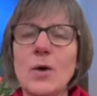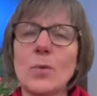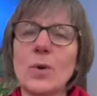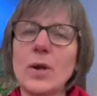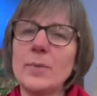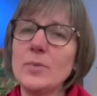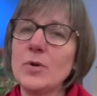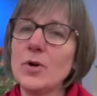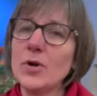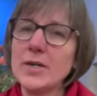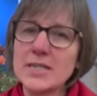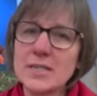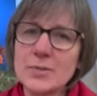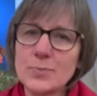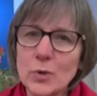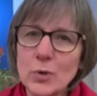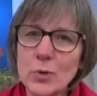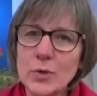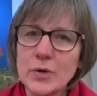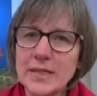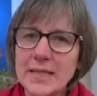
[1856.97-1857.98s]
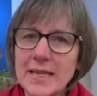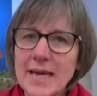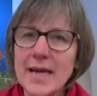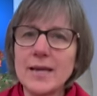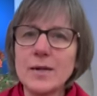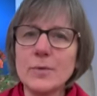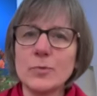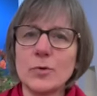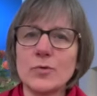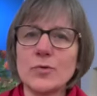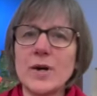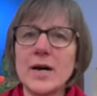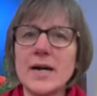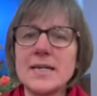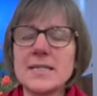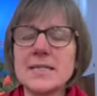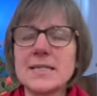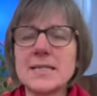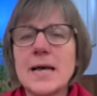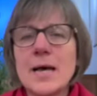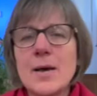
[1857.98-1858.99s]
Well, I'm not exploring the animal
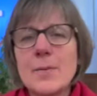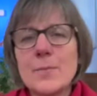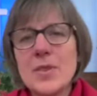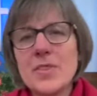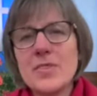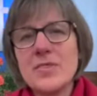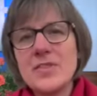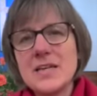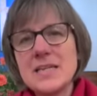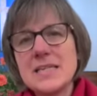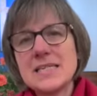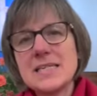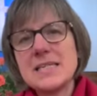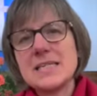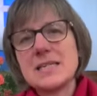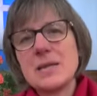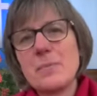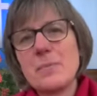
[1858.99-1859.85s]
rights, but this is a